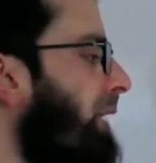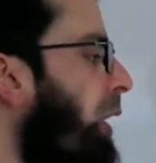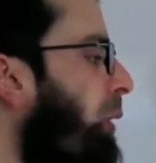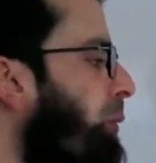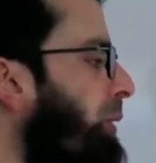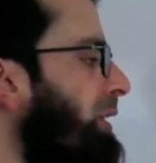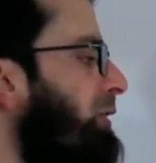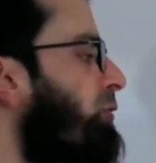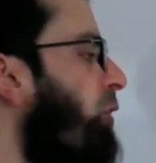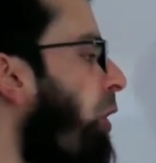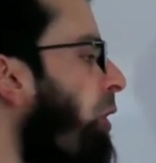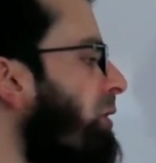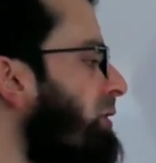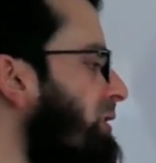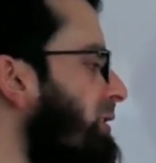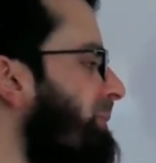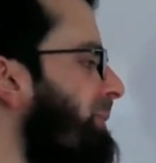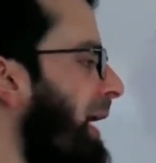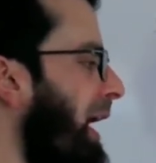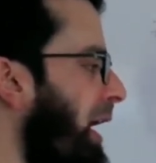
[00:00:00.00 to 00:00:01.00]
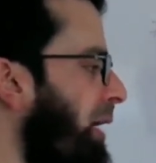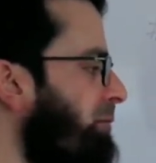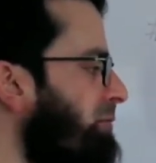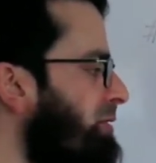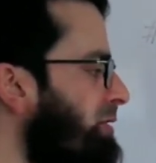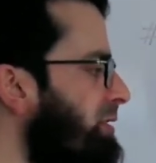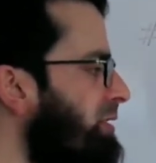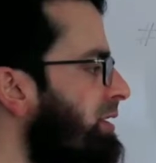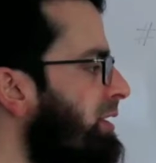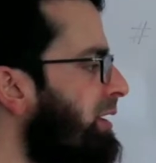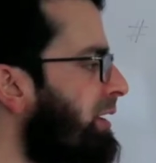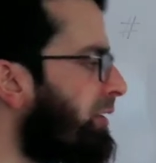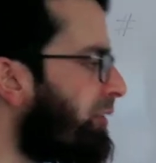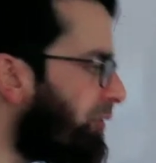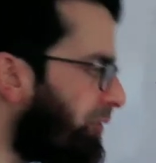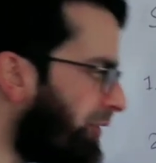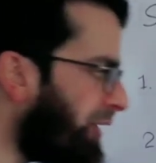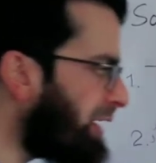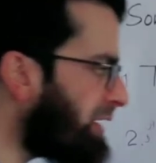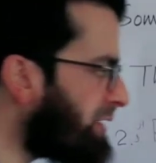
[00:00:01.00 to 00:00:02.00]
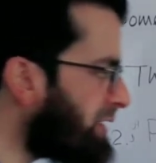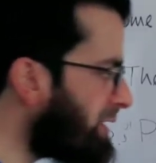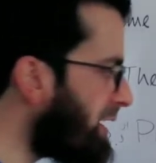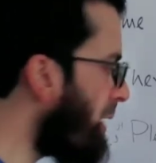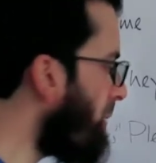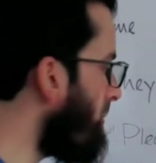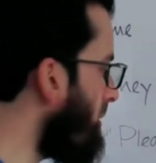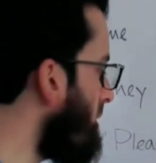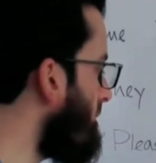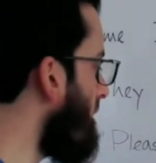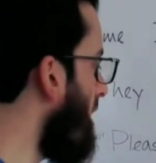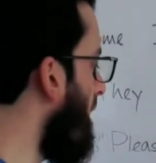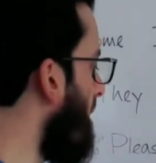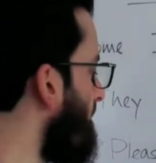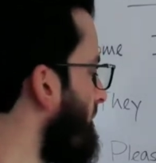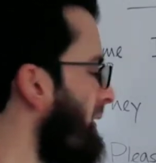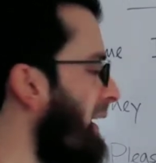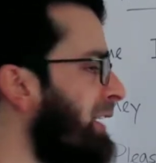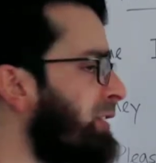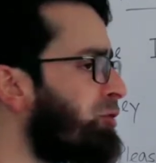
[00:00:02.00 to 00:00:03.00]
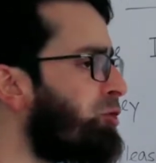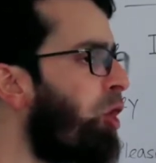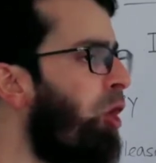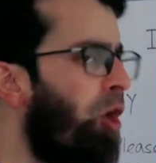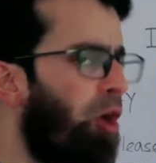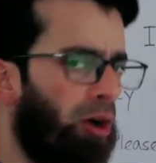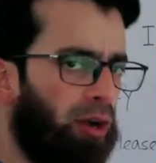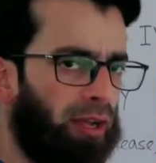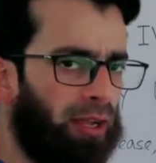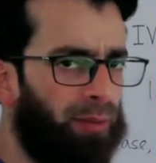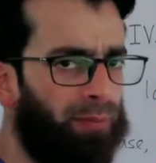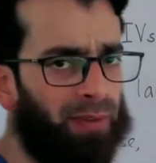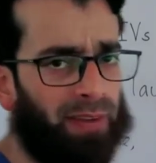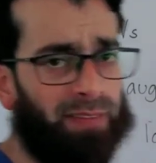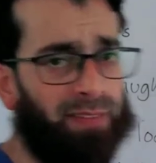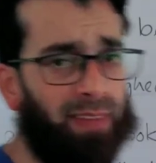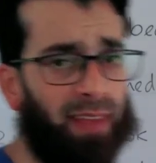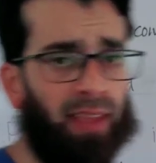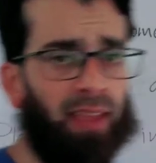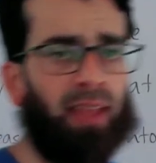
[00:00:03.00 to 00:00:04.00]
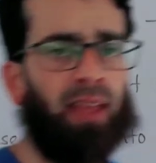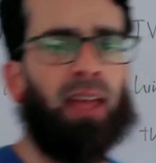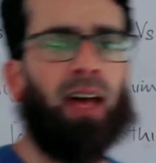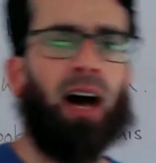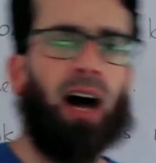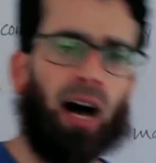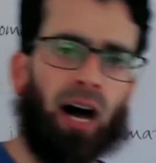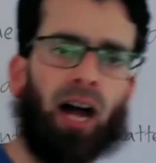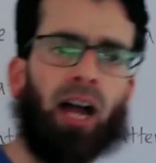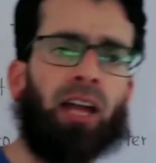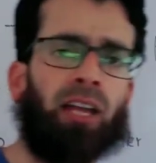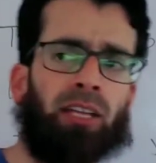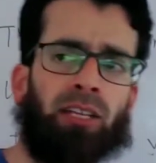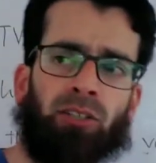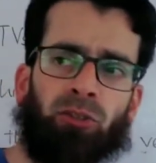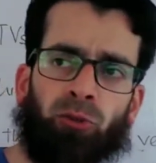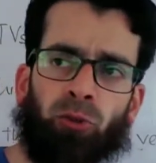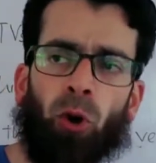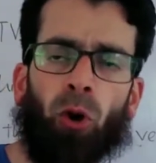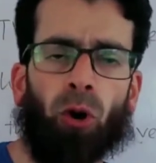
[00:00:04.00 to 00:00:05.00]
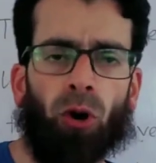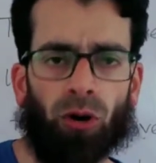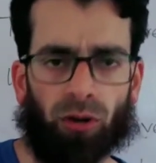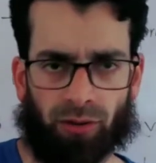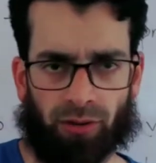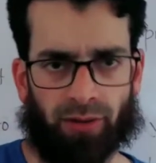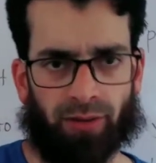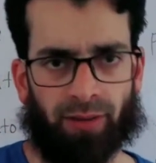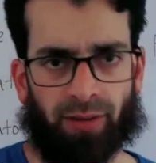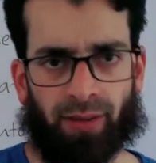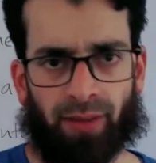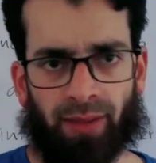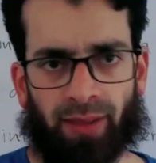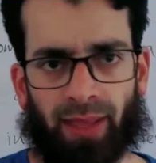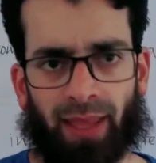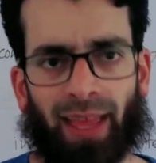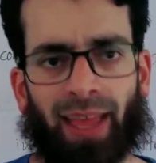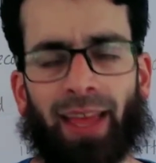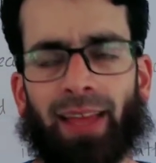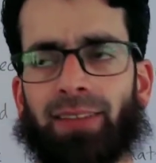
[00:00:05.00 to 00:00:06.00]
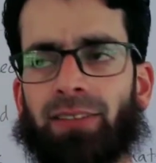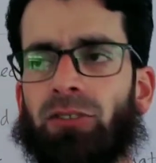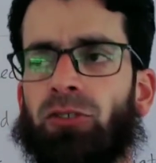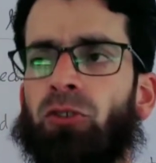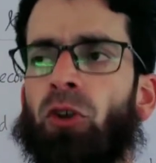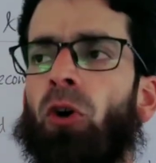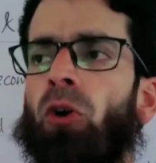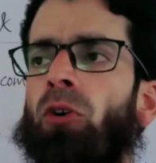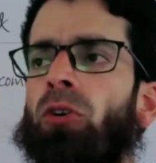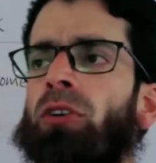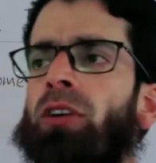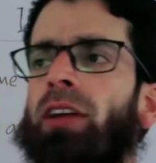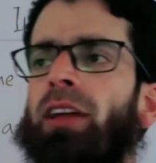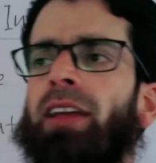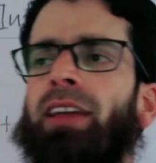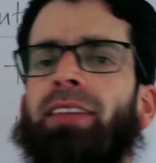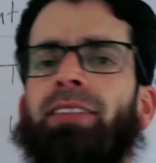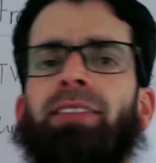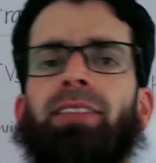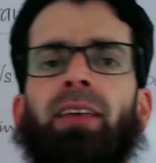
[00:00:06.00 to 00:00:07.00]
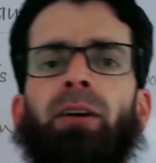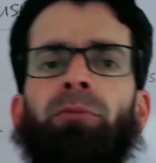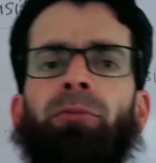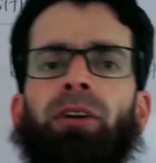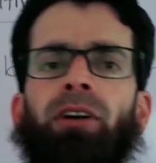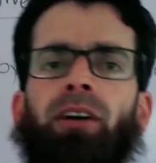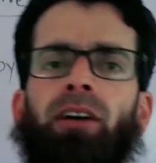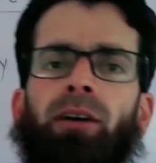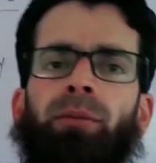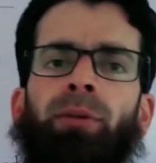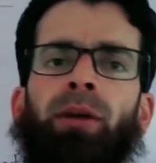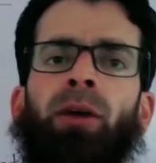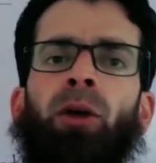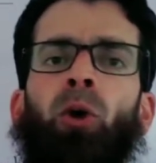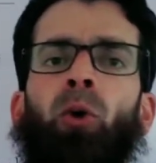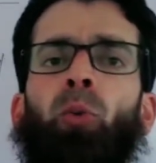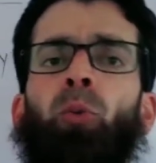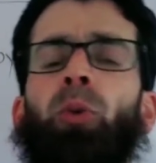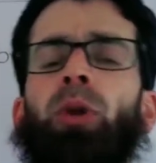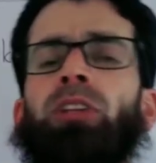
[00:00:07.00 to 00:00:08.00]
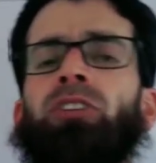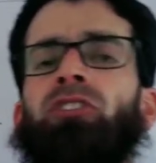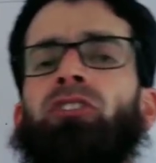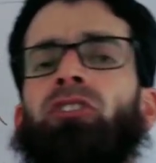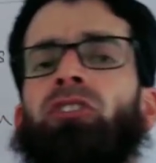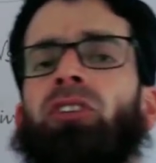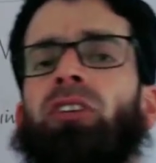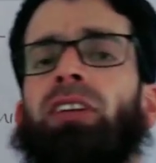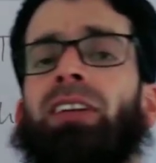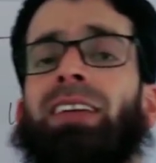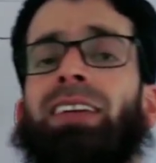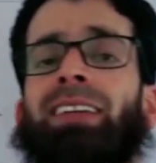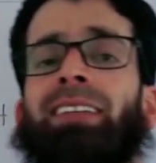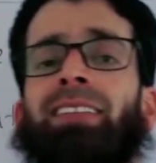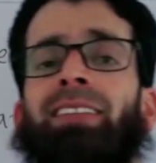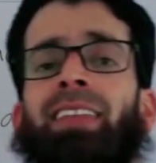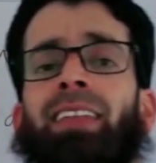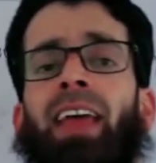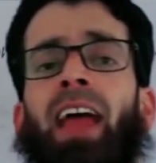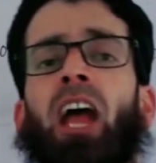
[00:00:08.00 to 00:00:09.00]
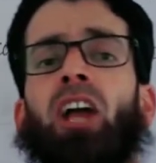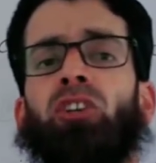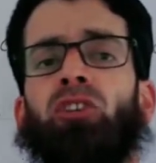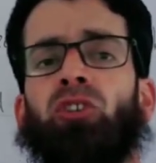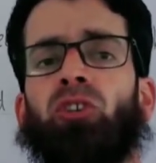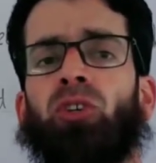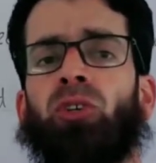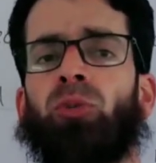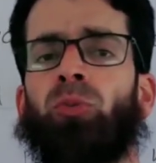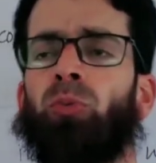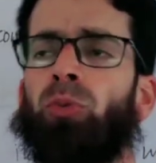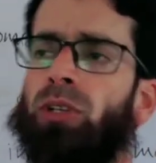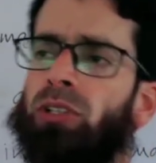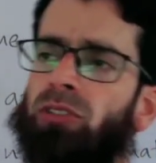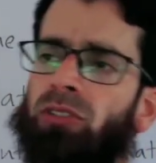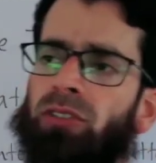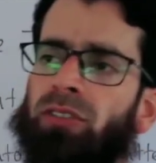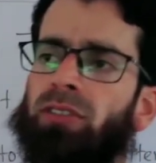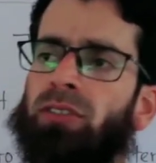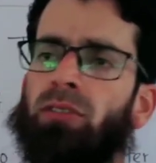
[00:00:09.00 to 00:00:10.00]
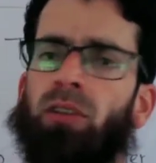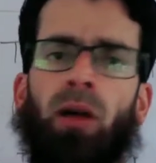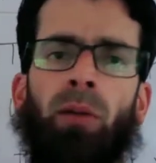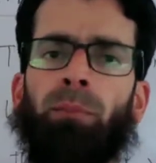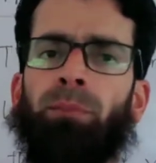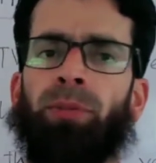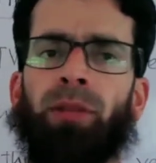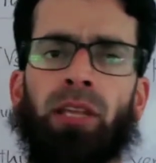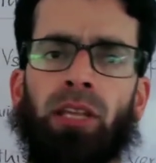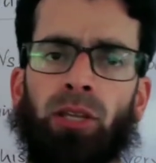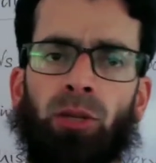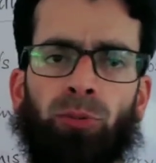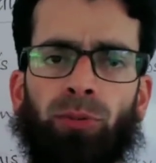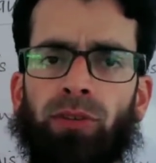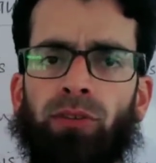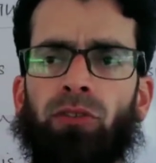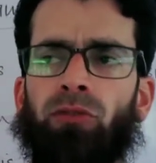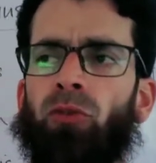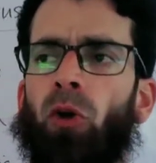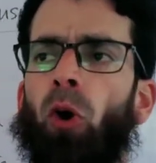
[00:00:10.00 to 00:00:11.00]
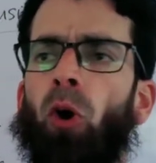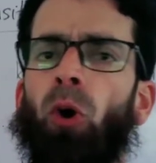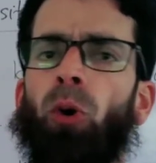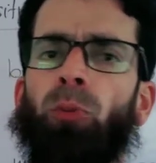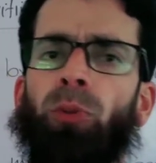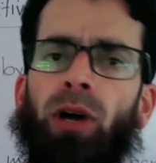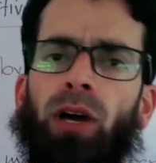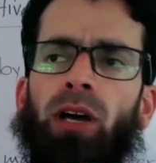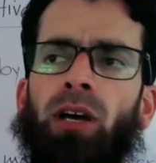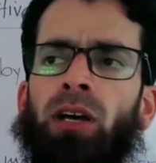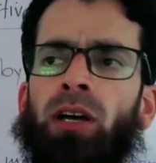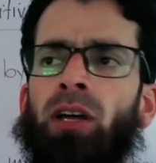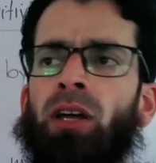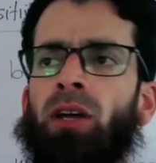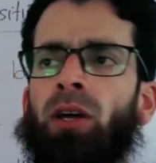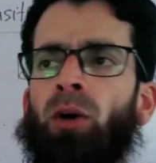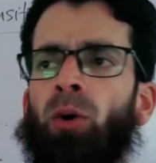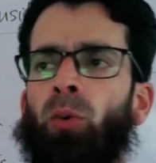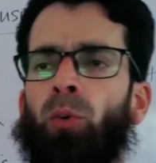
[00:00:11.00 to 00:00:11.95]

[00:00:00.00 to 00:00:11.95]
We talked about this several times. And talk, if I say I talk, and talk is a verb which it is an action which is complete, which is over